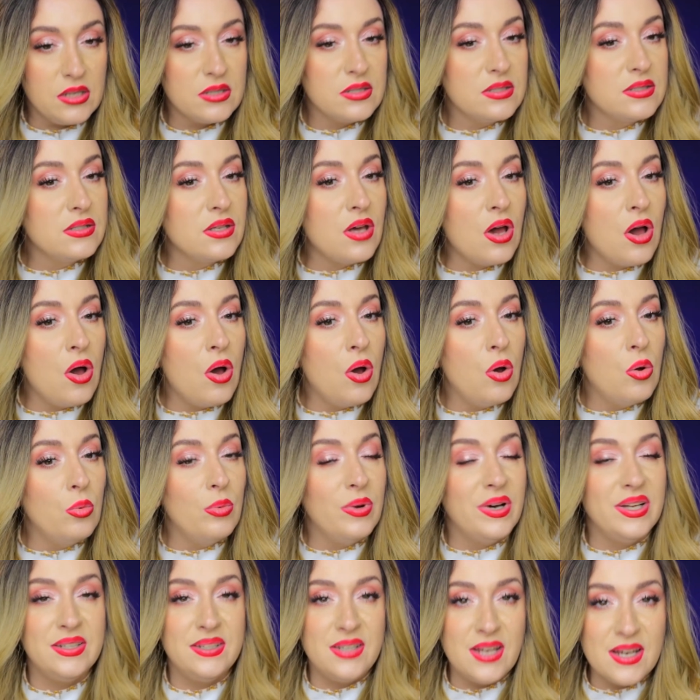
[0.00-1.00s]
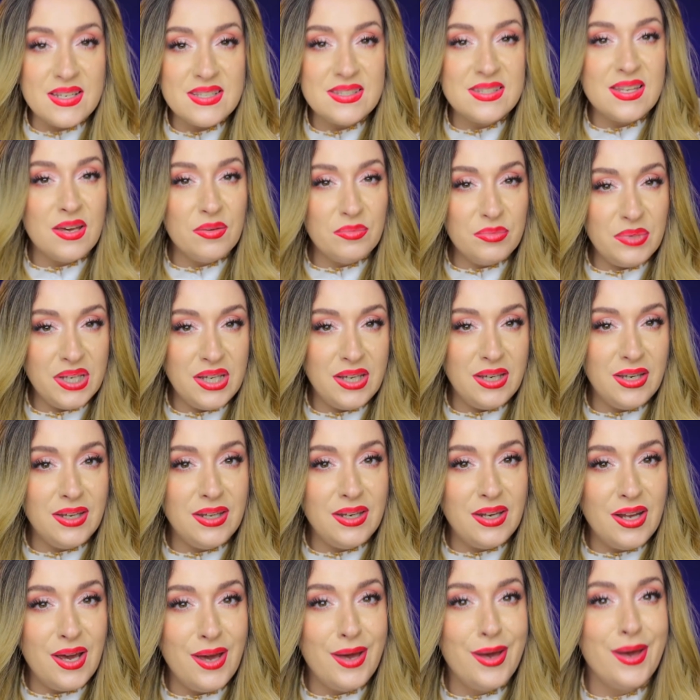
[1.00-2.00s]
So what does that
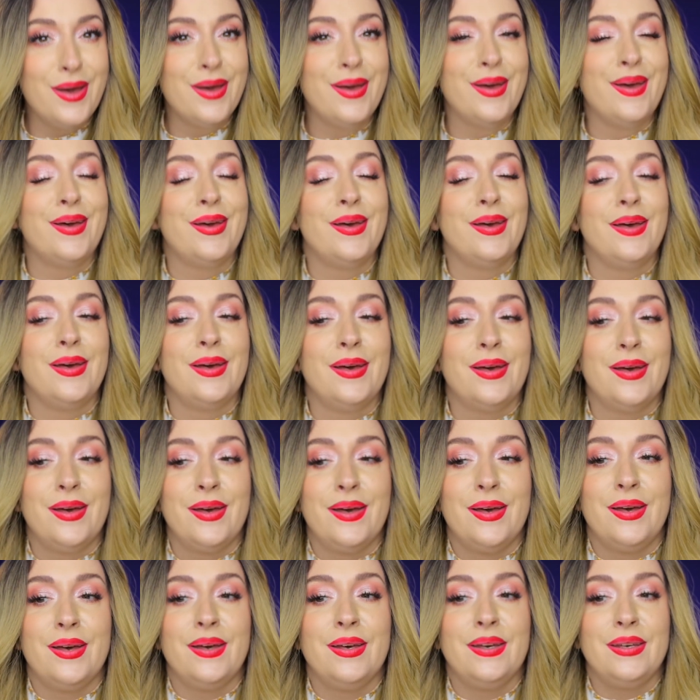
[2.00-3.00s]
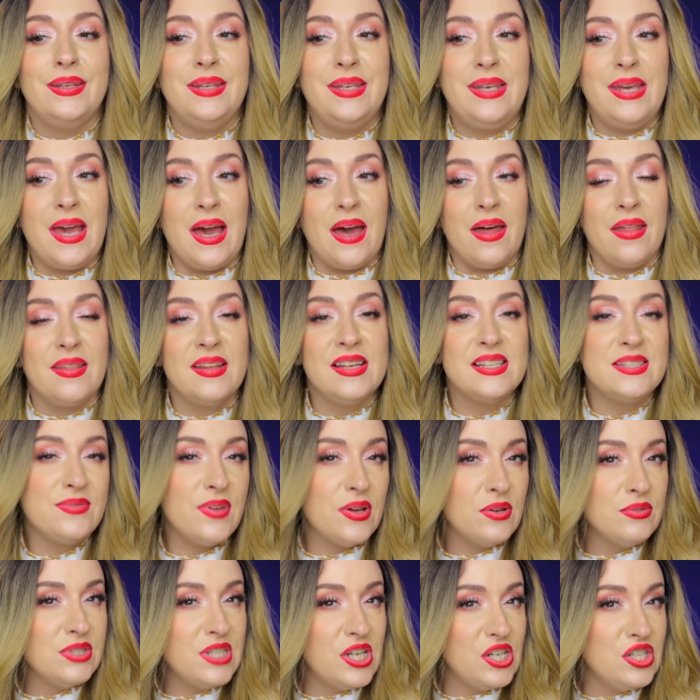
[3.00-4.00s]
mean? Yeah, this
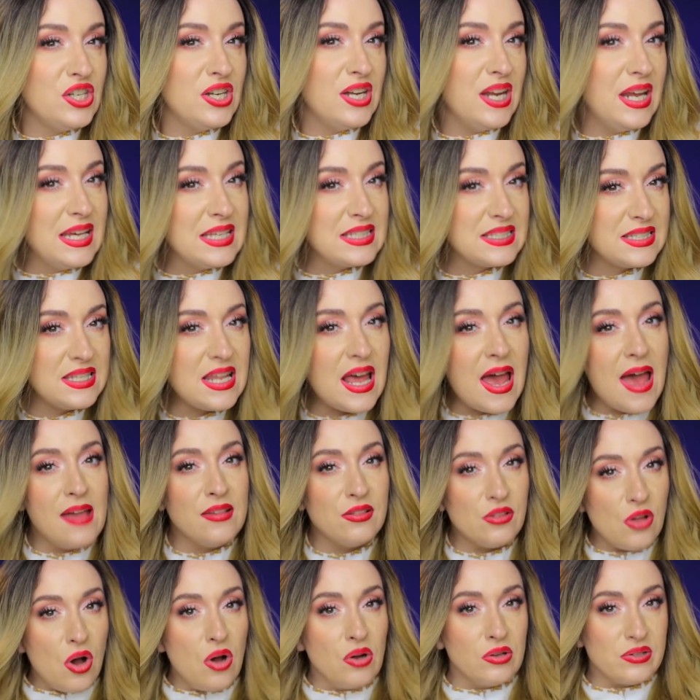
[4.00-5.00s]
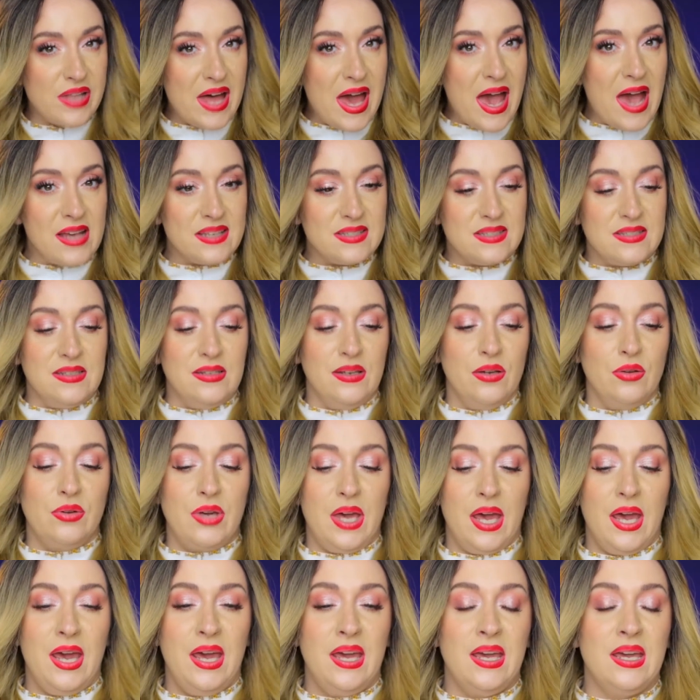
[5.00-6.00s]
foundation is not long lasting,
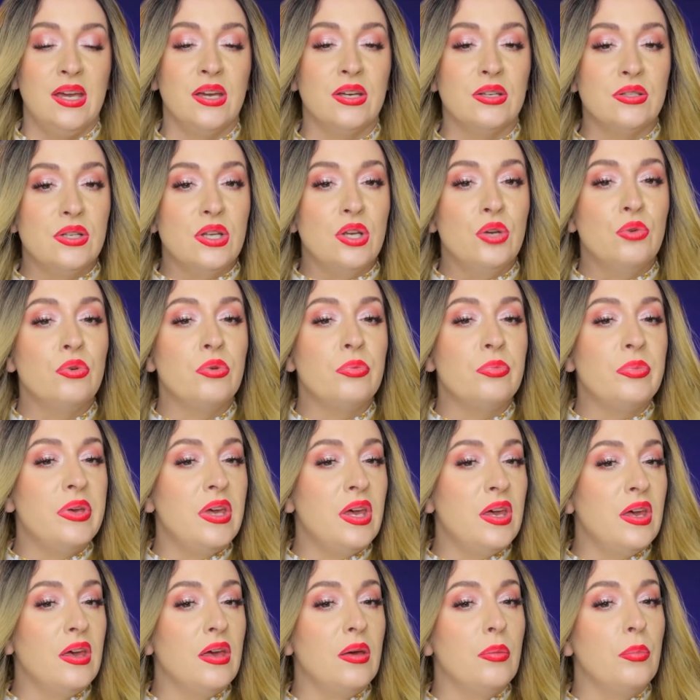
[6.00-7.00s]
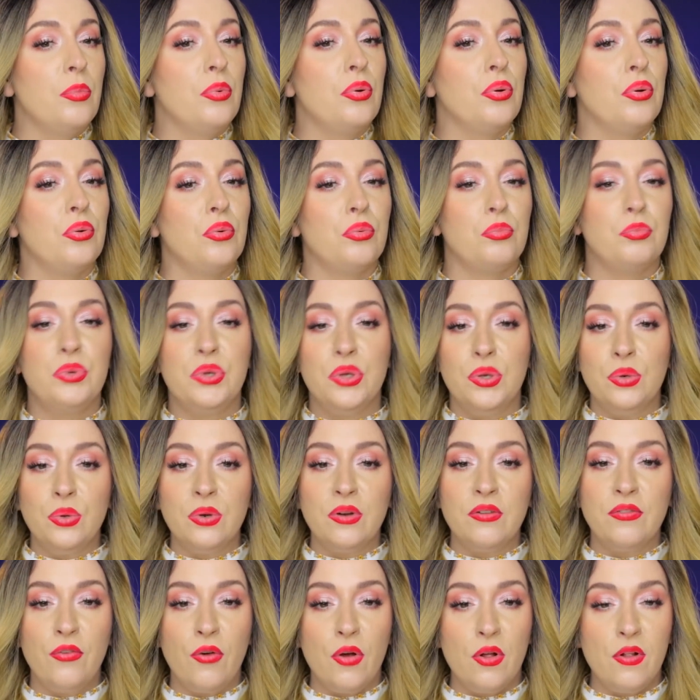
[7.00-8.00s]
okay? It will be
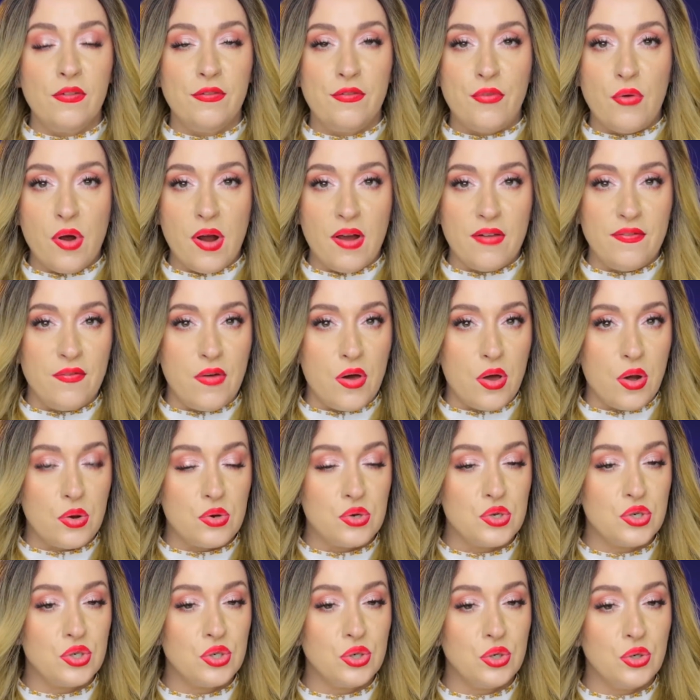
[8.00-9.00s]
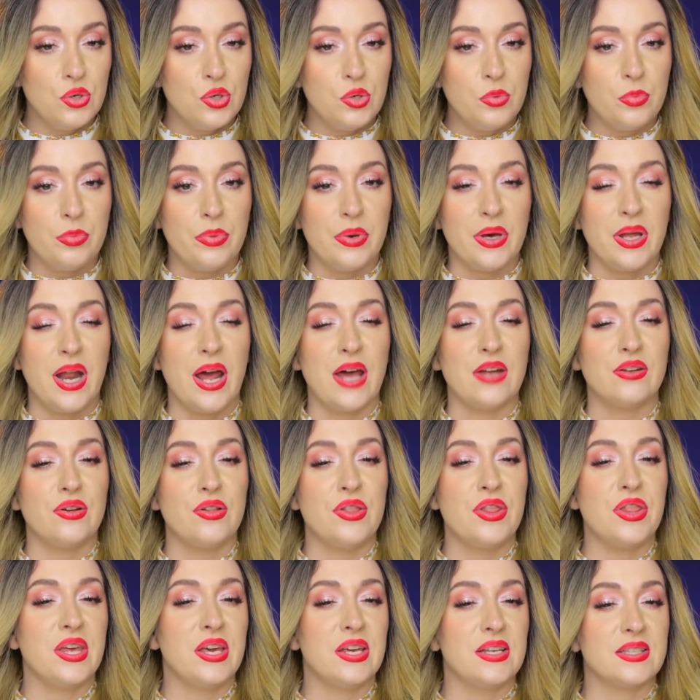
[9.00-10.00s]
beautiful for a photo shoot, but I
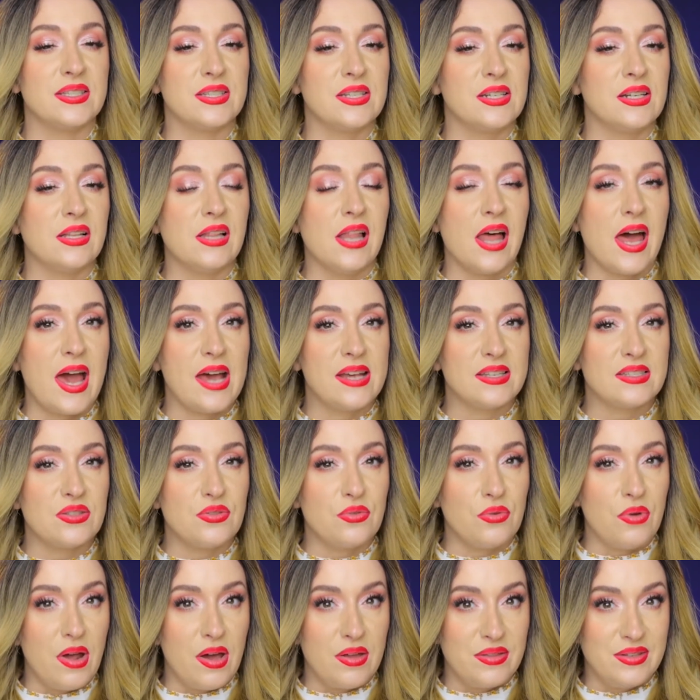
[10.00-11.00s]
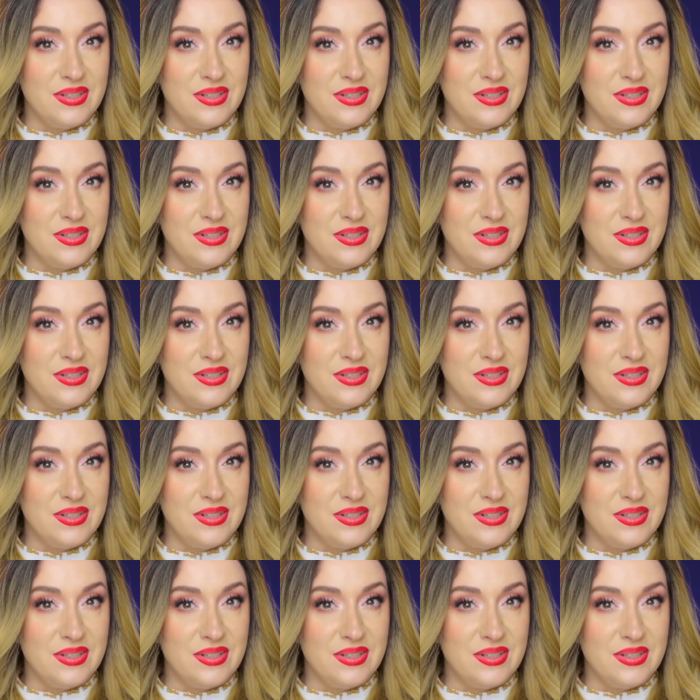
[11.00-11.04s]
don't think it's gonna last throughout the